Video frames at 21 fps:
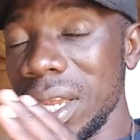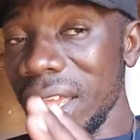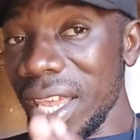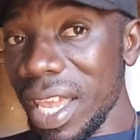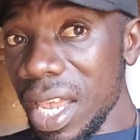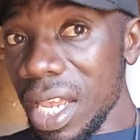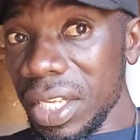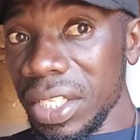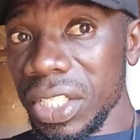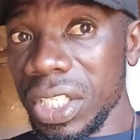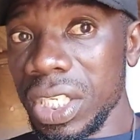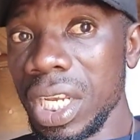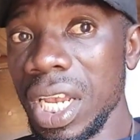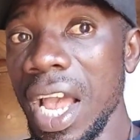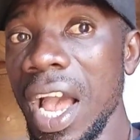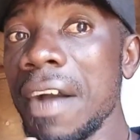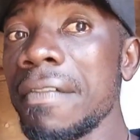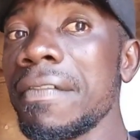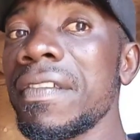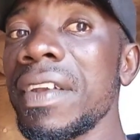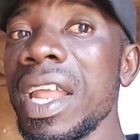each
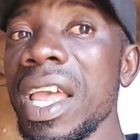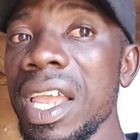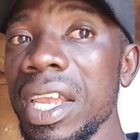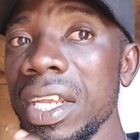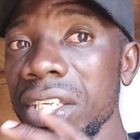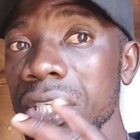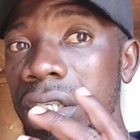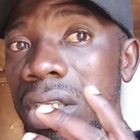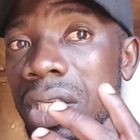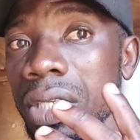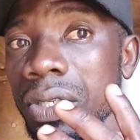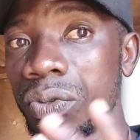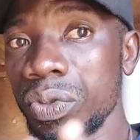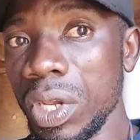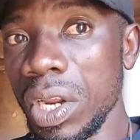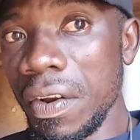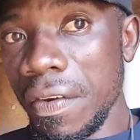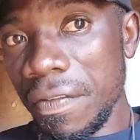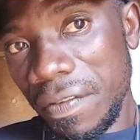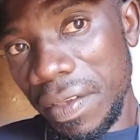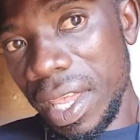have laid
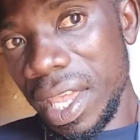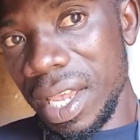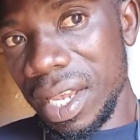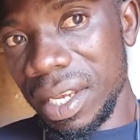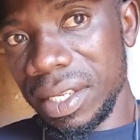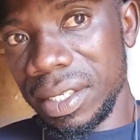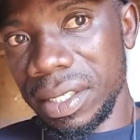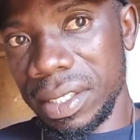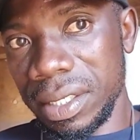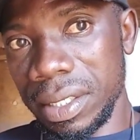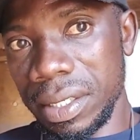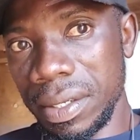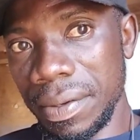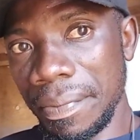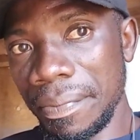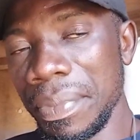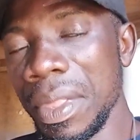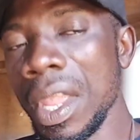12 eggs,